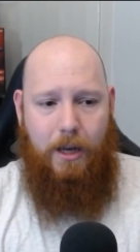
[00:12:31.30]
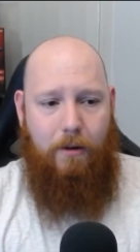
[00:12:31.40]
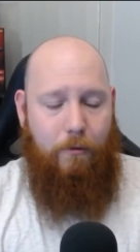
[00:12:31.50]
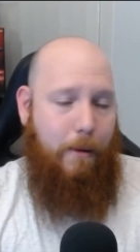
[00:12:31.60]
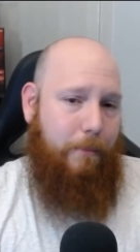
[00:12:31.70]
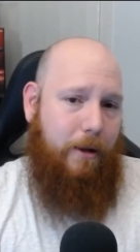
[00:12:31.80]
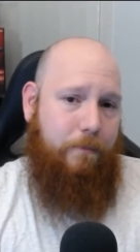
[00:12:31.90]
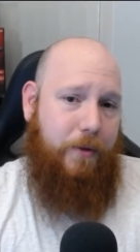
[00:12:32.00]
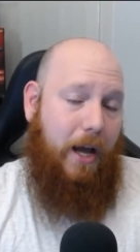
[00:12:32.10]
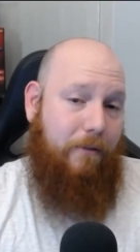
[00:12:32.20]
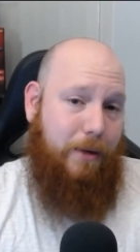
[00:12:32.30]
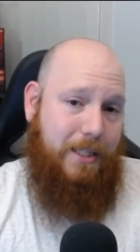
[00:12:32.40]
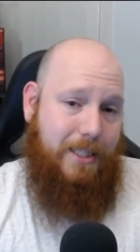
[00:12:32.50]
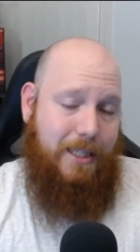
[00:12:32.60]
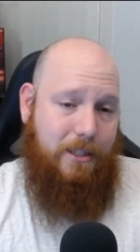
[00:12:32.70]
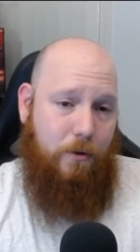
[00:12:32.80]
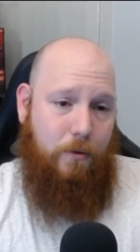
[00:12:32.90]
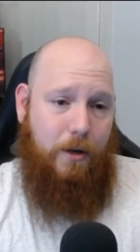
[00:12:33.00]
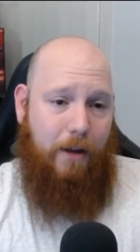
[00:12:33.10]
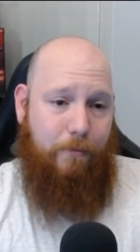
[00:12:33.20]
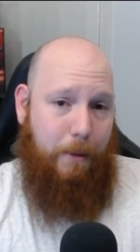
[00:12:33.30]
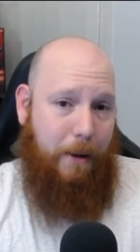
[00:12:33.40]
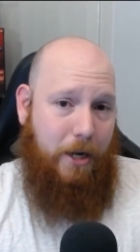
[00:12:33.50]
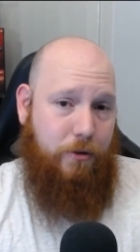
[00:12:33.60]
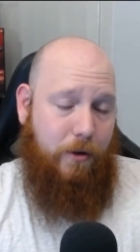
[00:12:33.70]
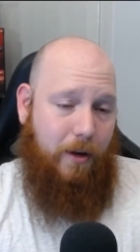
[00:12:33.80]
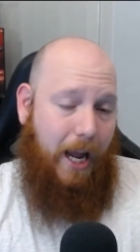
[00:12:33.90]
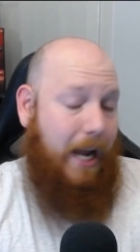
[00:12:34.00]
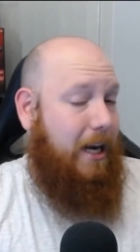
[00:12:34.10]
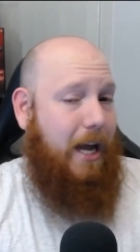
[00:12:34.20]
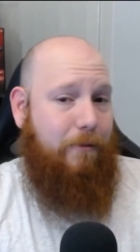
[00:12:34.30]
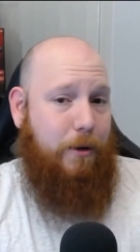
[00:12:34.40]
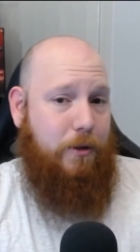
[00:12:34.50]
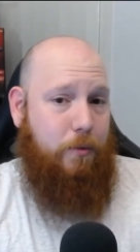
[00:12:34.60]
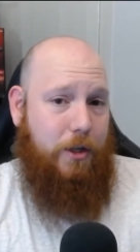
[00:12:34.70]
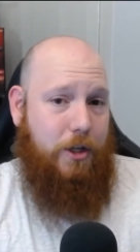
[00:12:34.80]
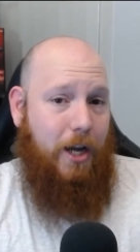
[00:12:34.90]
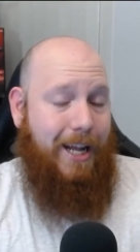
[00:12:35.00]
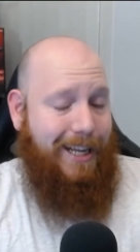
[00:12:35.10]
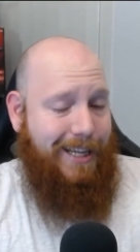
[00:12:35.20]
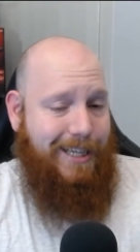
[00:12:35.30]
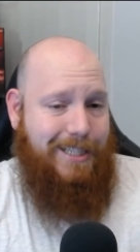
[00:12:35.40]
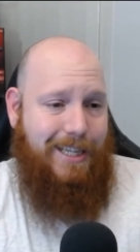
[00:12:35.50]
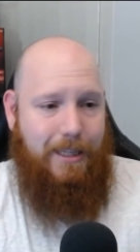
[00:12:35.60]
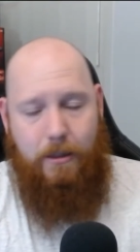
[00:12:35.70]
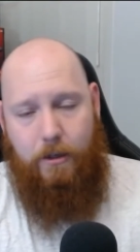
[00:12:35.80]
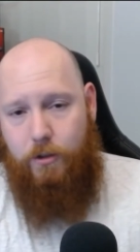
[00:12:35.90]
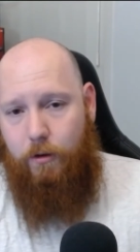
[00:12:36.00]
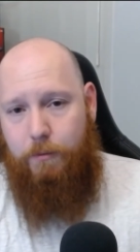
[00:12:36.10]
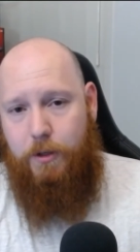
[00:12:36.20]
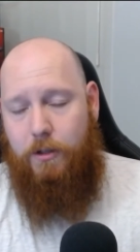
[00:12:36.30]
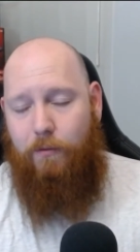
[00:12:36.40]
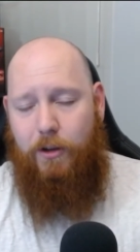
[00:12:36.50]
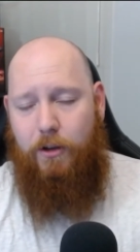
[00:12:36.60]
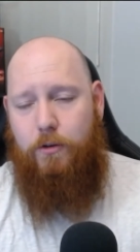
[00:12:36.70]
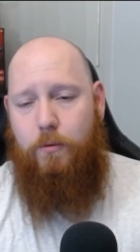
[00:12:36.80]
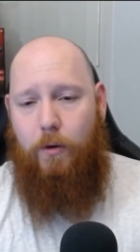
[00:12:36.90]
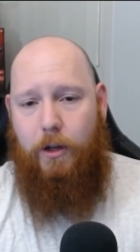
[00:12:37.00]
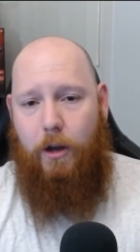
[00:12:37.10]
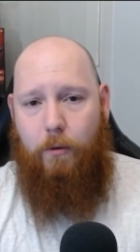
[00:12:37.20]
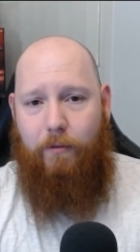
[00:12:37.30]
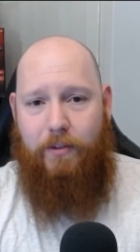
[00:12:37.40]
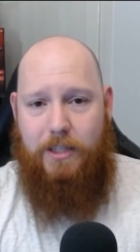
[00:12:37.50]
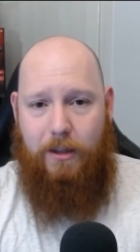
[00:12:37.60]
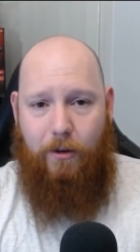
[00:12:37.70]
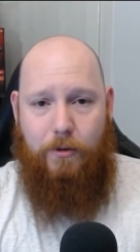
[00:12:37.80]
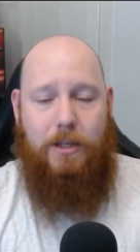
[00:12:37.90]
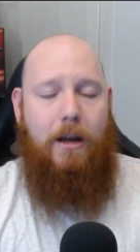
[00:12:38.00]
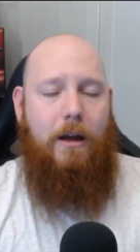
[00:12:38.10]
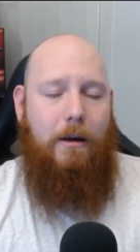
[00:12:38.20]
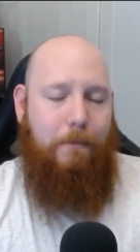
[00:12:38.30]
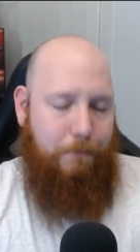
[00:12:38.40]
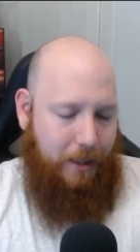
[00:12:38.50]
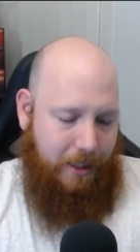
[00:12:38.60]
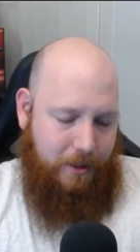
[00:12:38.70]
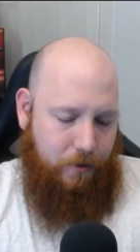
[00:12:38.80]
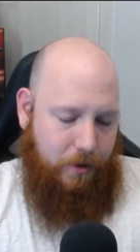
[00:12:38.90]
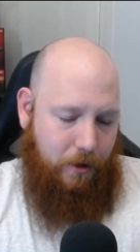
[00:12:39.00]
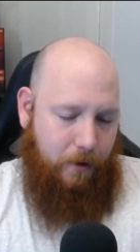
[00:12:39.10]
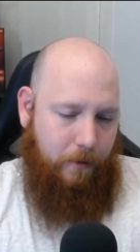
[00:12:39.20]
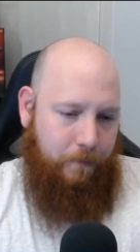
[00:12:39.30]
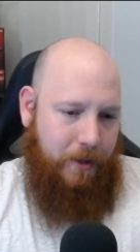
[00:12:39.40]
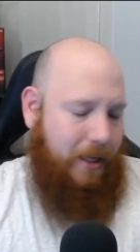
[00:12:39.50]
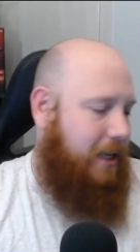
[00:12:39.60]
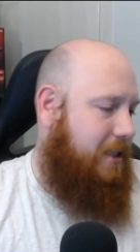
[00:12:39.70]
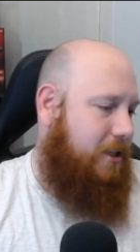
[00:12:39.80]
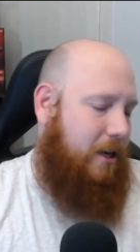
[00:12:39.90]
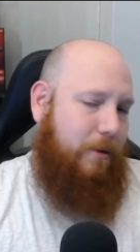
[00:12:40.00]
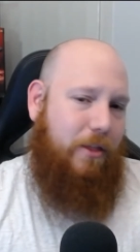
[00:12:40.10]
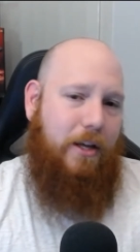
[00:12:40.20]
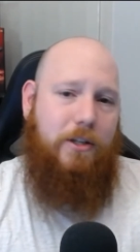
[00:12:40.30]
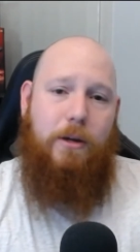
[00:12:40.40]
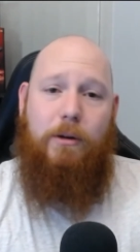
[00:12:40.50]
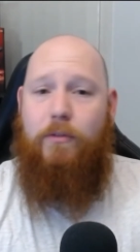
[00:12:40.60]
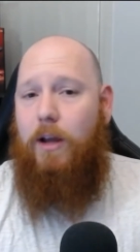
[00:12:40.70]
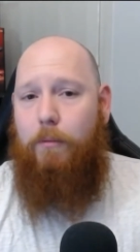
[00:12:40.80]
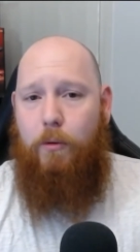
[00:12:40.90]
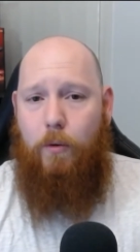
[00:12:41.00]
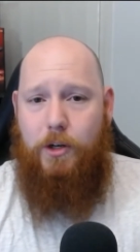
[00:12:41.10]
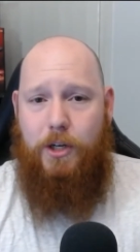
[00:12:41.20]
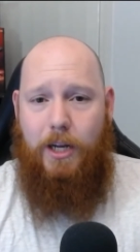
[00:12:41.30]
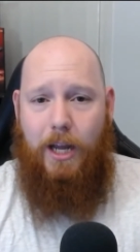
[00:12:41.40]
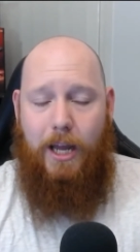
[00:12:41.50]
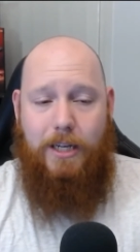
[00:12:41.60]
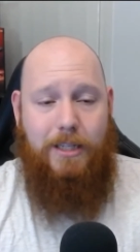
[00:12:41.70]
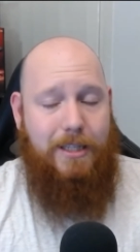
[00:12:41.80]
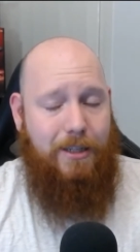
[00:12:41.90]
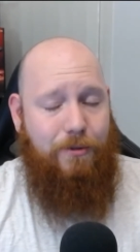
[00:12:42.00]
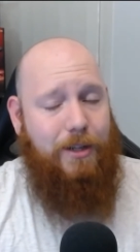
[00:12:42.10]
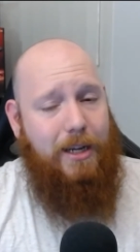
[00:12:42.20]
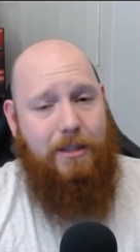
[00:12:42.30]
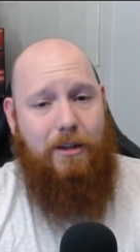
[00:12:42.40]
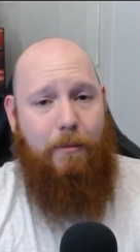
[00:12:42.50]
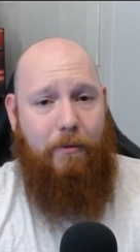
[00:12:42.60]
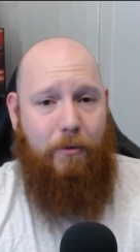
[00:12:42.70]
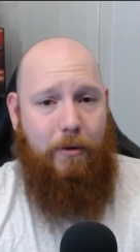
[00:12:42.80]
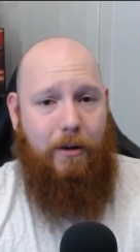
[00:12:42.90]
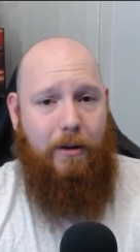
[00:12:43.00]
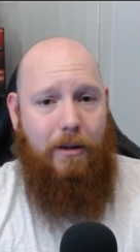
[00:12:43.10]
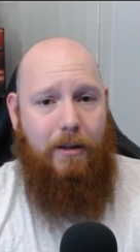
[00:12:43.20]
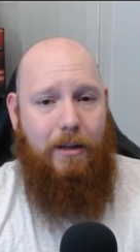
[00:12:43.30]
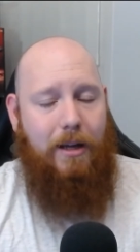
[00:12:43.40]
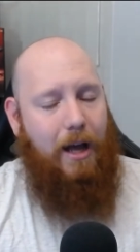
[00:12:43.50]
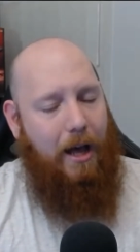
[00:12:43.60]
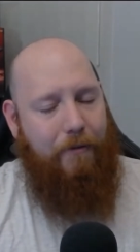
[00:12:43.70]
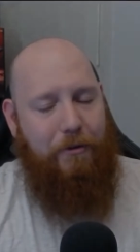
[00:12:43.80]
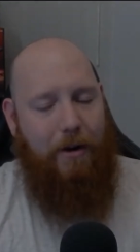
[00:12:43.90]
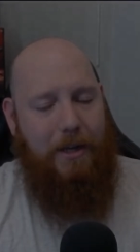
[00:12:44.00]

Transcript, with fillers: Remember, I have my Discord, I have my Patreon, and I have my Twitch links in the description. So if you do want to go and visit those, please do so. Ladies and gentlemen, thank you so much for coming and watching, and until next time, everyone, have a great